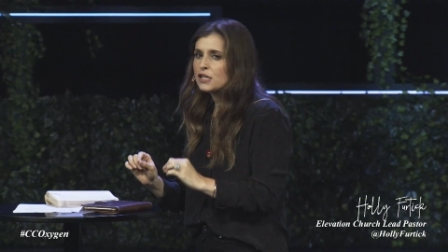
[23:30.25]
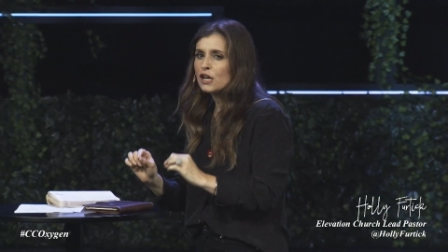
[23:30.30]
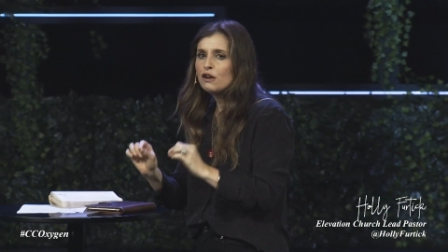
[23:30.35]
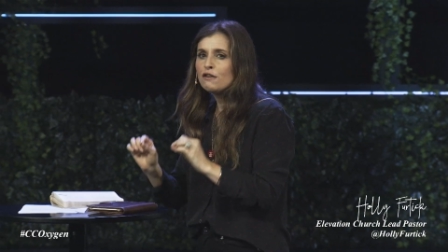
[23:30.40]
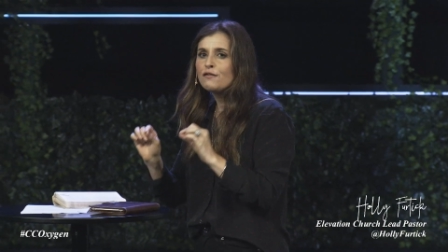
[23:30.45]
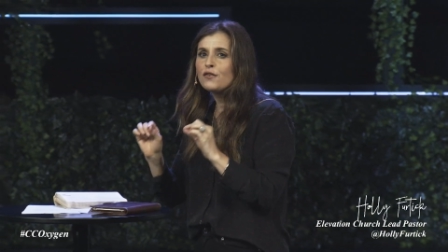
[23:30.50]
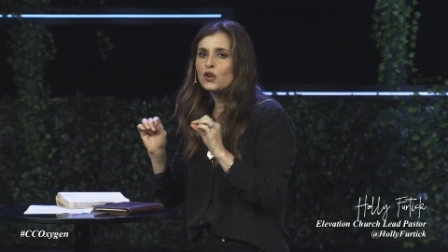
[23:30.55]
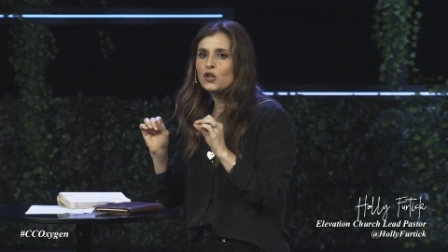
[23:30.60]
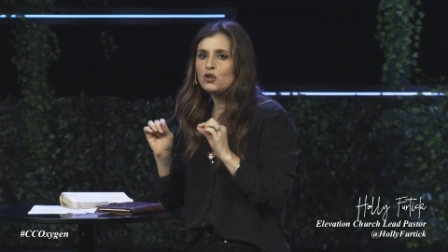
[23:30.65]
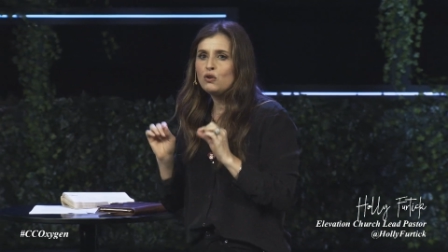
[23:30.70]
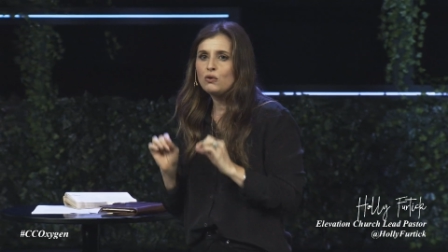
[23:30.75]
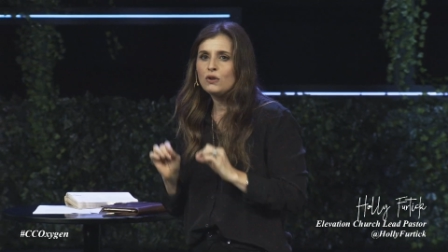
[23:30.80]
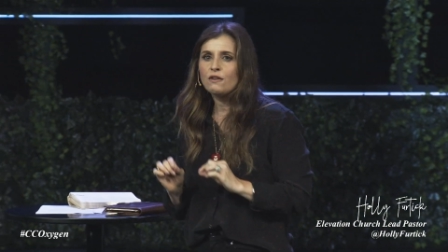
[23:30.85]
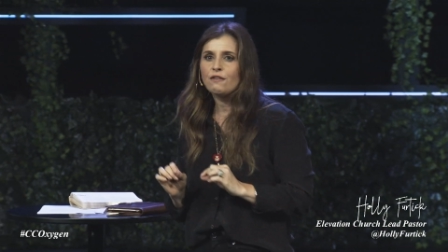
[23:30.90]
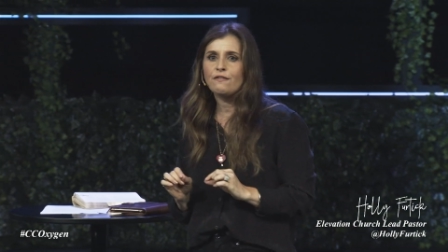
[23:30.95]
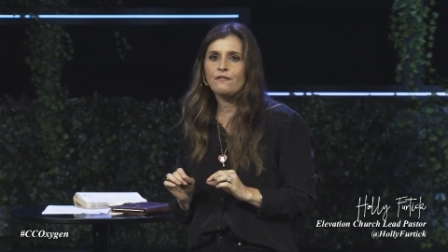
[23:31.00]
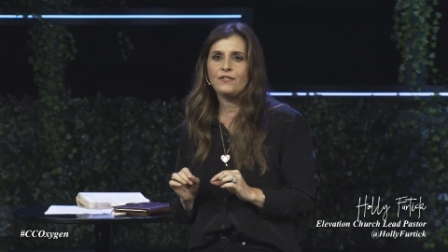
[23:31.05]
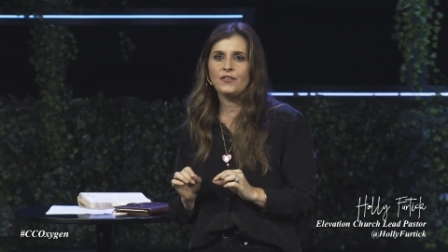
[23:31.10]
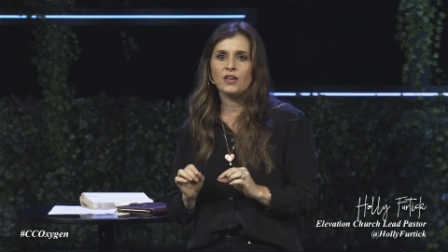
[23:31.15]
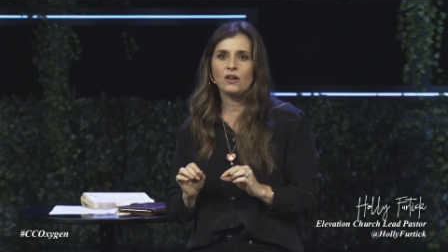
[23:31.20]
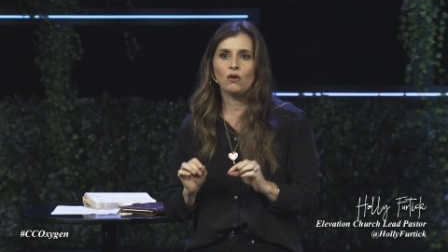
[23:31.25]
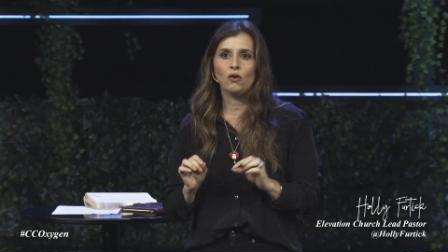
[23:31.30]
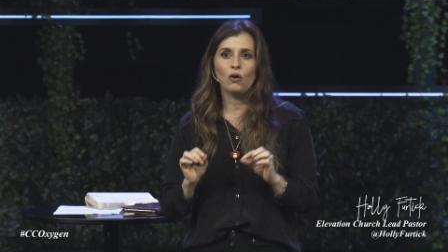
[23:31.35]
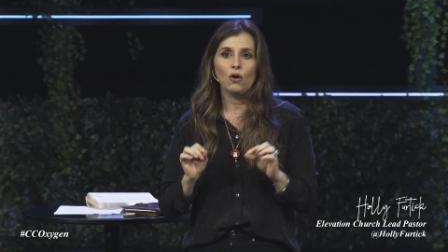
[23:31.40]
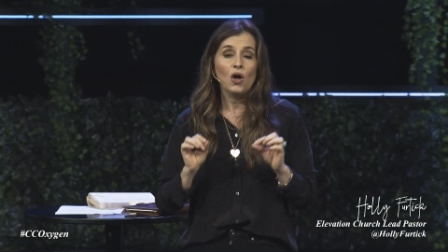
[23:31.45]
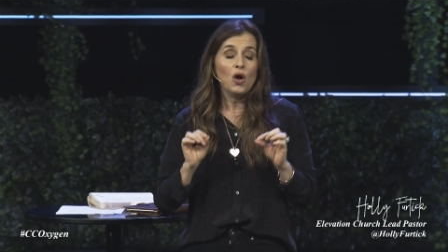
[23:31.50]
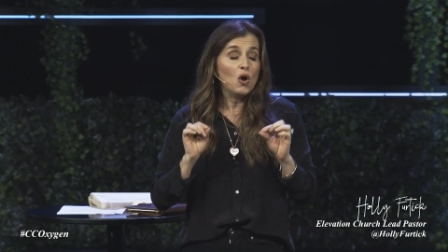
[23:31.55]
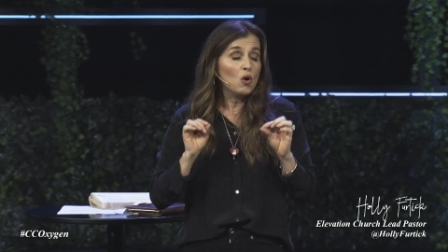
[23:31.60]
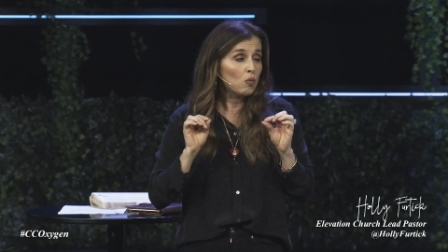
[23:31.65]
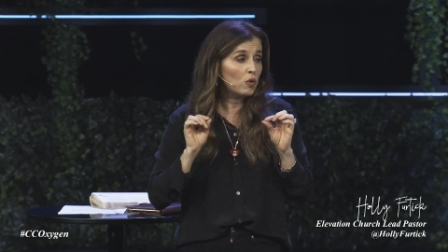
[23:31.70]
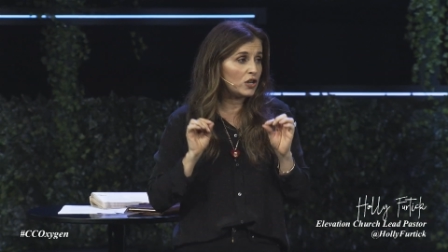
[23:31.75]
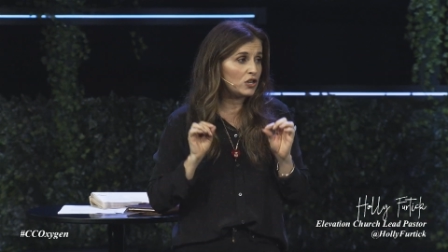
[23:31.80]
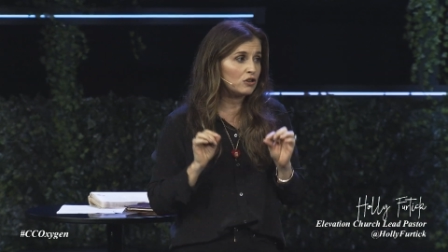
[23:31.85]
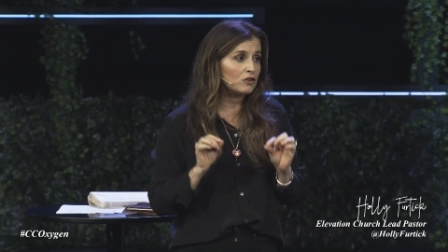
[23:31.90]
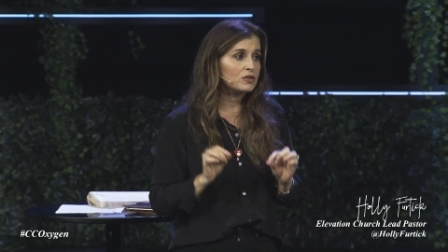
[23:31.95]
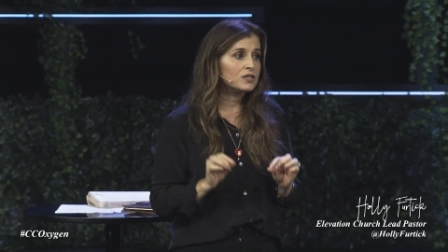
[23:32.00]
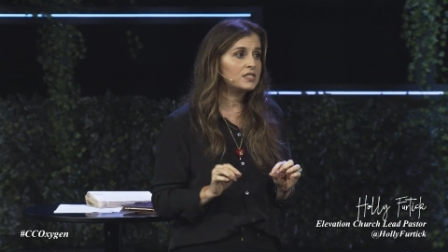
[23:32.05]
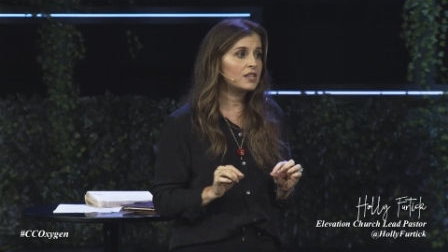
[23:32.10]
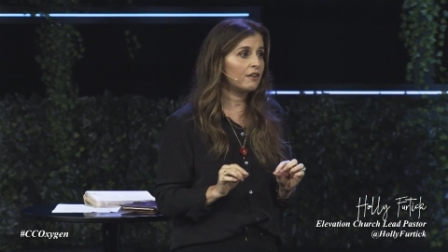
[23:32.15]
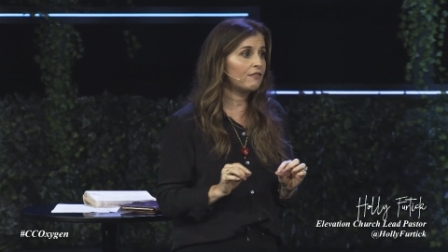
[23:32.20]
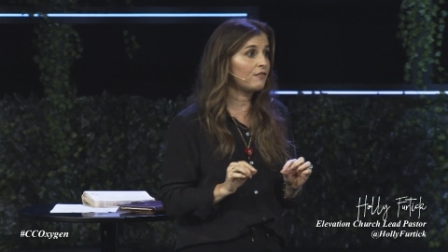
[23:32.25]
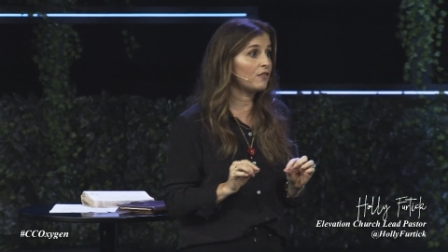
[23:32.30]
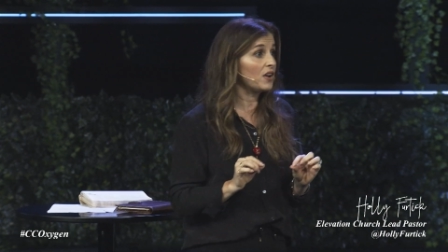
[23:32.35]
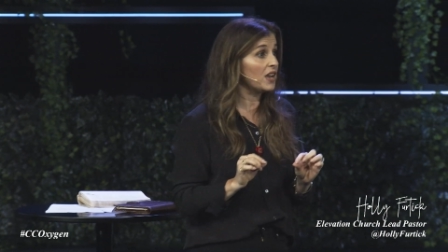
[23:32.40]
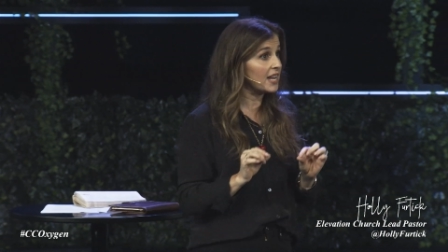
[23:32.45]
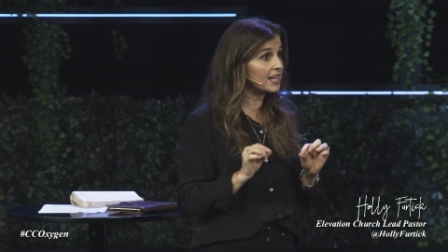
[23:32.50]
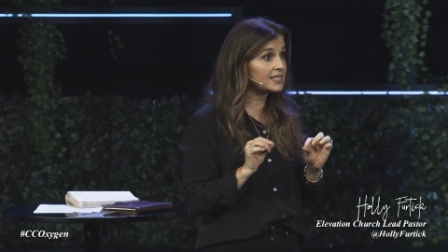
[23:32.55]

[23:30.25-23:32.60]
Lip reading: for you to feel when you're suffering.